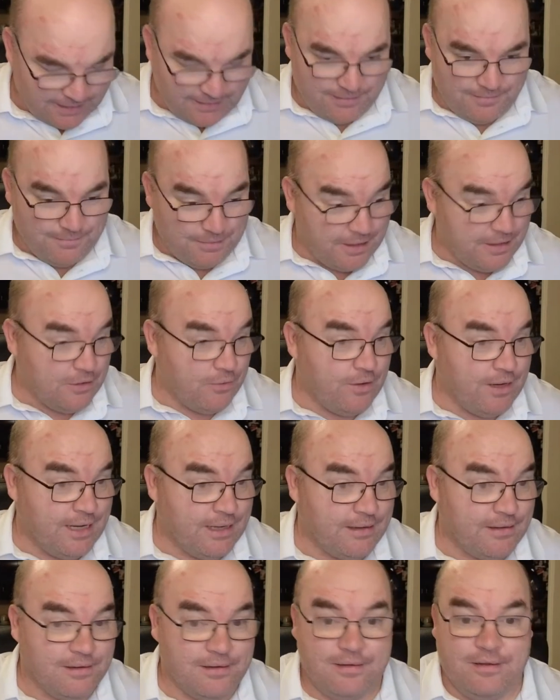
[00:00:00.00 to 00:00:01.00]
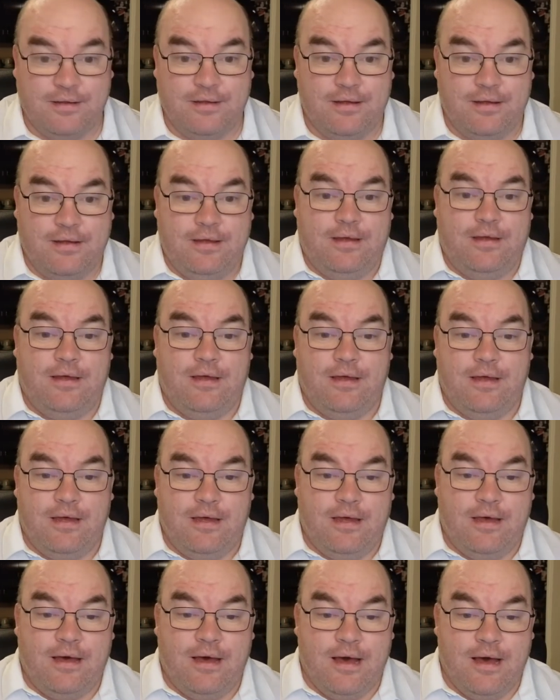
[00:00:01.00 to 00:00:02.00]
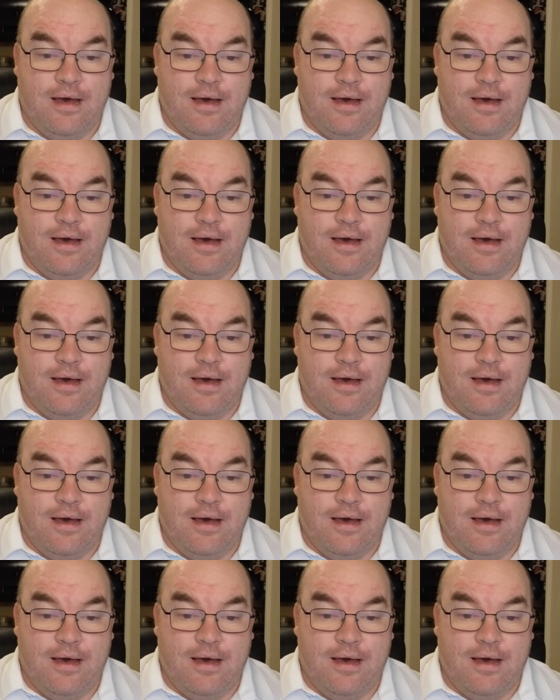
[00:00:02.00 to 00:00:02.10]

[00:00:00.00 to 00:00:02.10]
by the way. Do